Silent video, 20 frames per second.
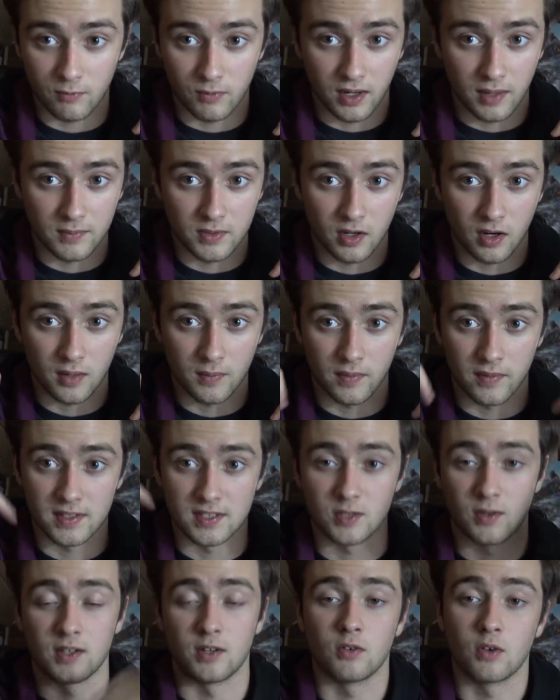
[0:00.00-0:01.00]
when I'm talking about this,
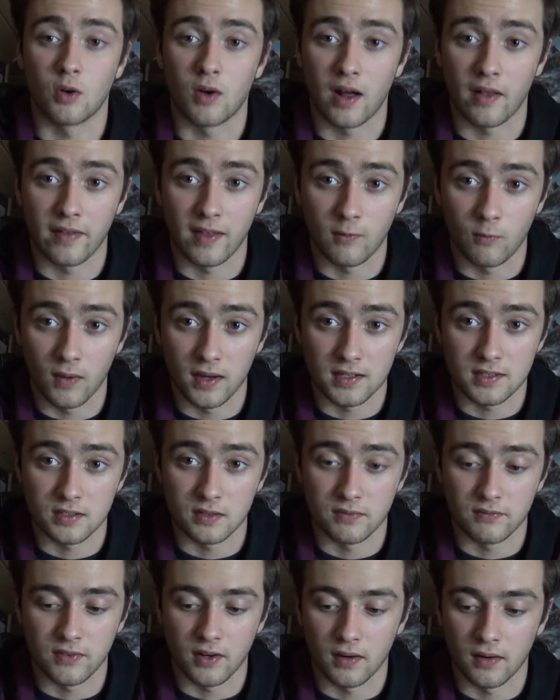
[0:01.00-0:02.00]
so I don't know how that went
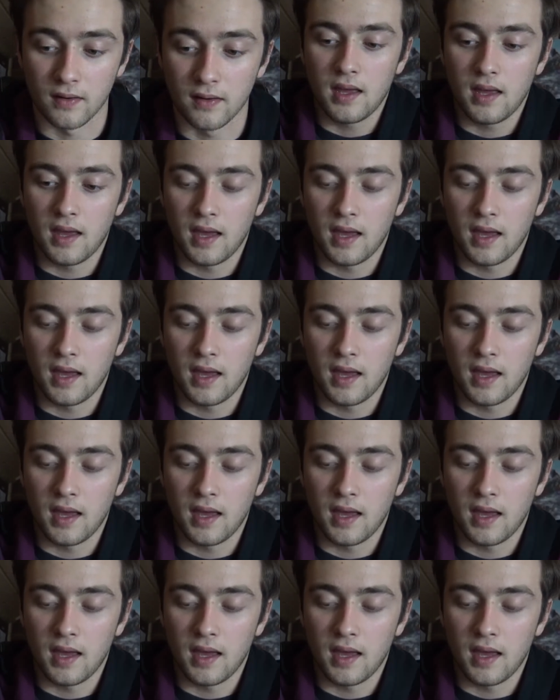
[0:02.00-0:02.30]
so far.